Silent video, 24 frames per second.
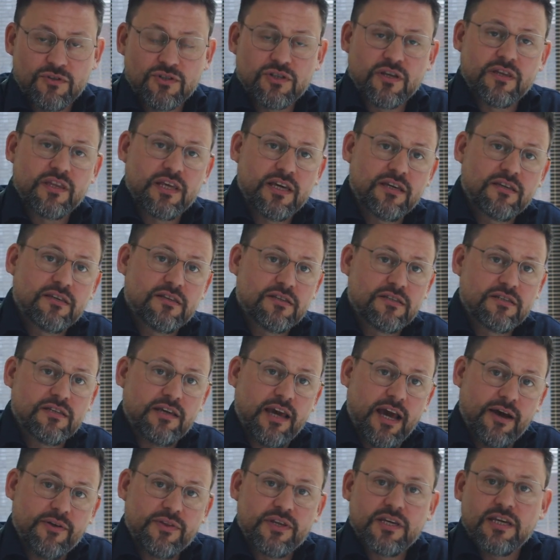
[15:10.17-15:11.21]
so they can see
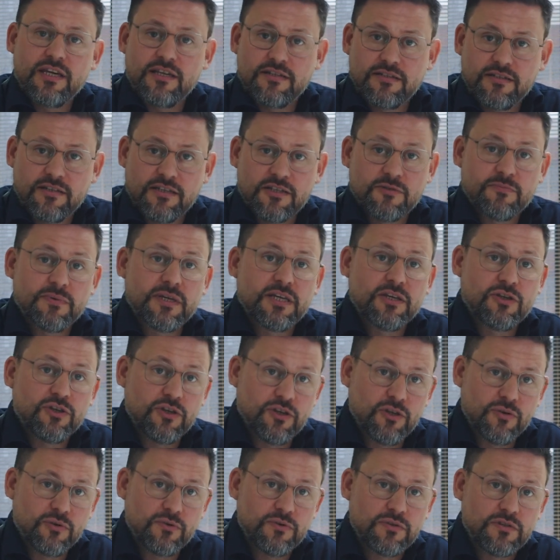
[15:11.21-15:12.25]
how the heating is being
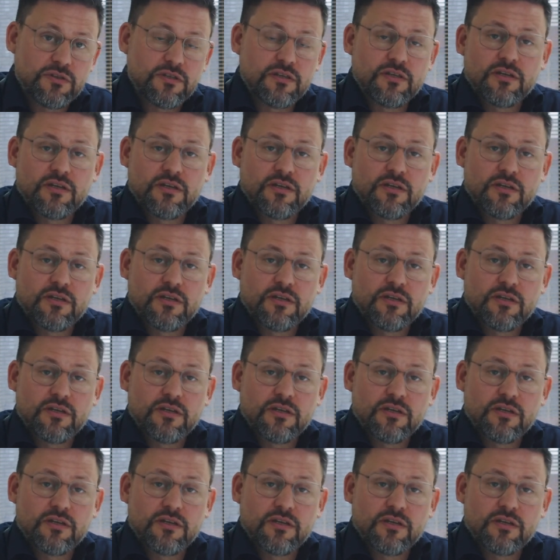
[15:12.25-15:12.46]
used,